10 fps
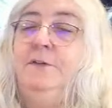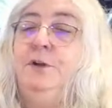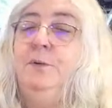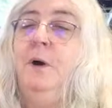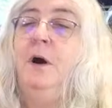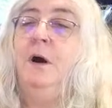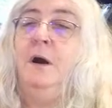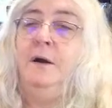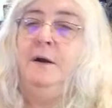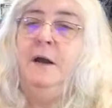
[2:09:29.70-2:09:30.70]

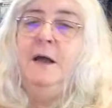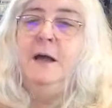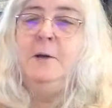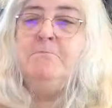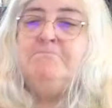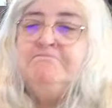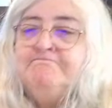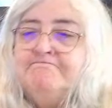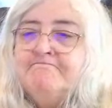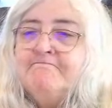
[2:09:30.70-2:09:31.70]
are
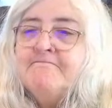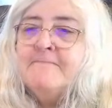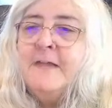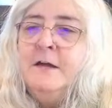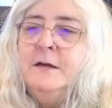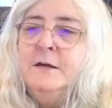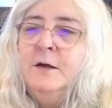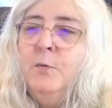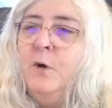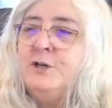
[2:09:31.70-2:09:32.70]

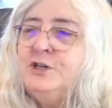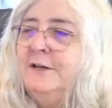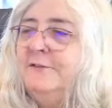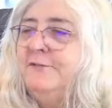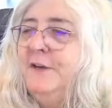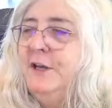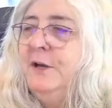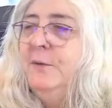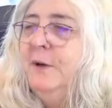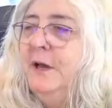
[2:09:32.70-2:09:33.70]
watching this
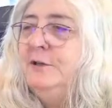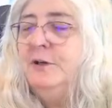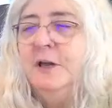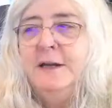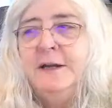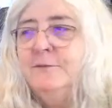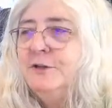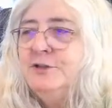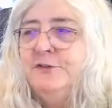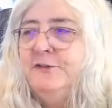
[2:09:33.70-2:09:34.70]
video and you're liking what
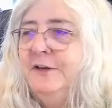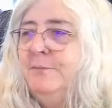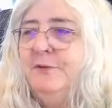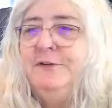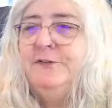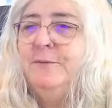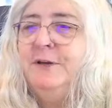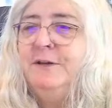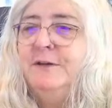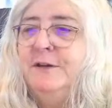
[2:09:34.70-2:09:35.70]
you're seeing, please give me
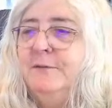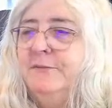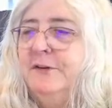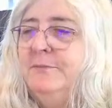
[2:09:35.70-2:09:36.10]
the thumbs up.